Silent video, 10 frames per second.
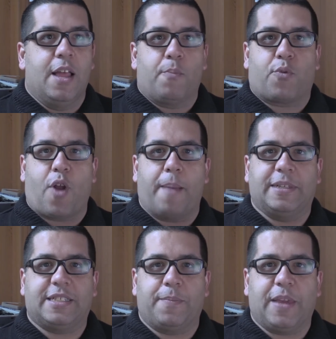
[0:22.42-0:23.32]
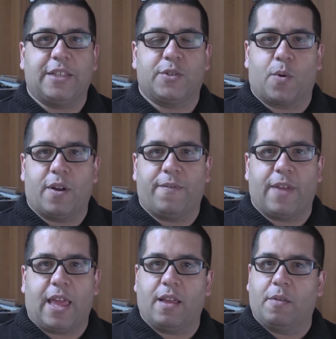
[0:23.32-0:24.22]
promised to be sort of
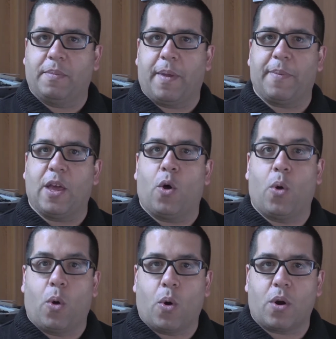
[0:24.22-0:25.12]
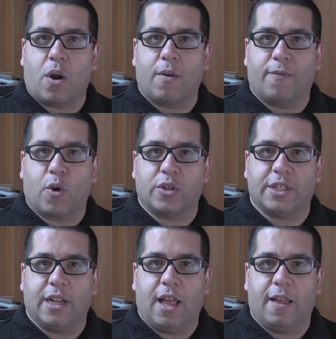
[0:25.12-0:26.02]
maybe a horror
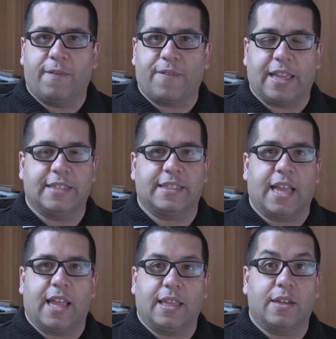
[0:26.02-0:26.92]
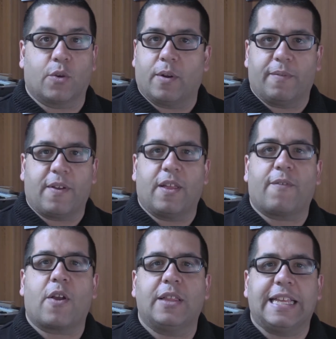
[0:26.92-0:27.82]
version of Fantasy Island, or at the
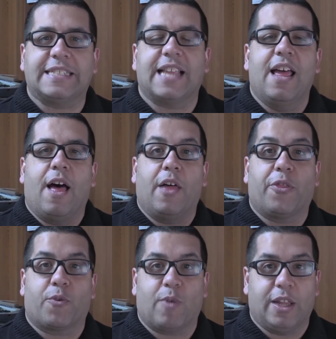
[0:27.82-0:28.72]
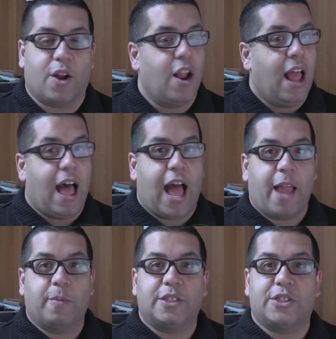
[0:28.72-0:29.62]
very least a thriller. I
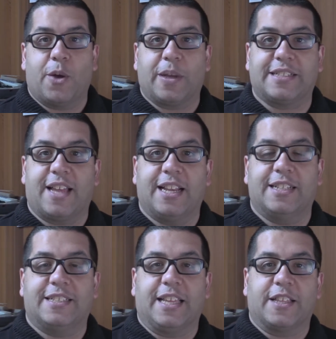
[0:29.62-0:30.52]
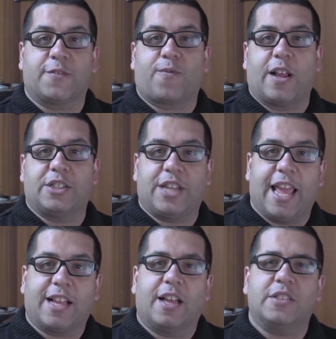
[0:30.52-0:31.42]
was so excited to see this fresh
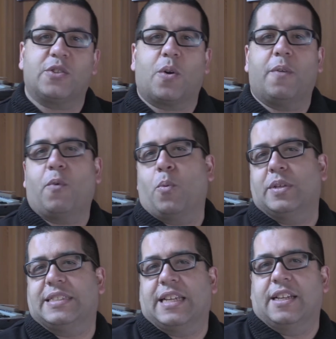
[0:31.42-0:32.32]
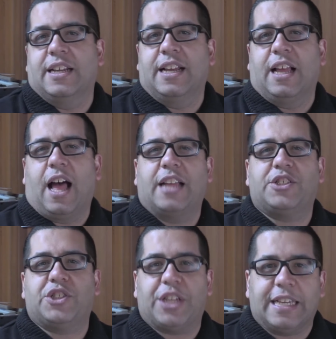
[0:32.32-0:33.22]
take on sort of what was a
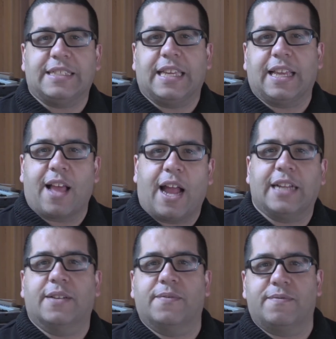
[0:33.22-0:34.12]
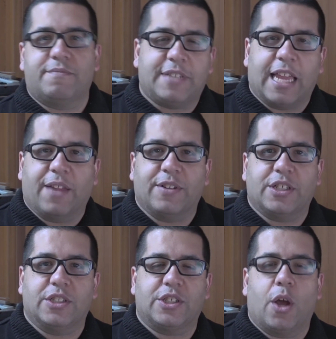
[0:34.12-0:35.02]
cheesy kind of
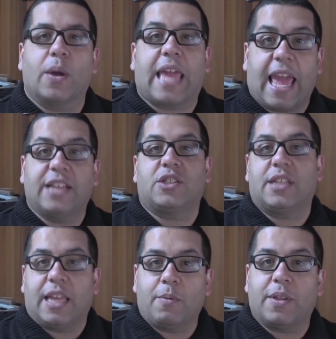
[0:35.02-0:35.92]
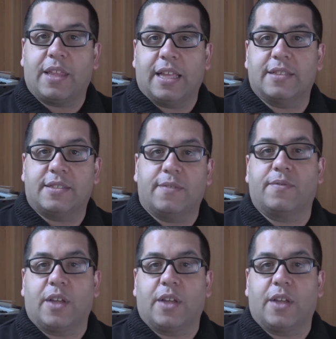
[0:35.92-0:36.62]
television show, occasionally with hints of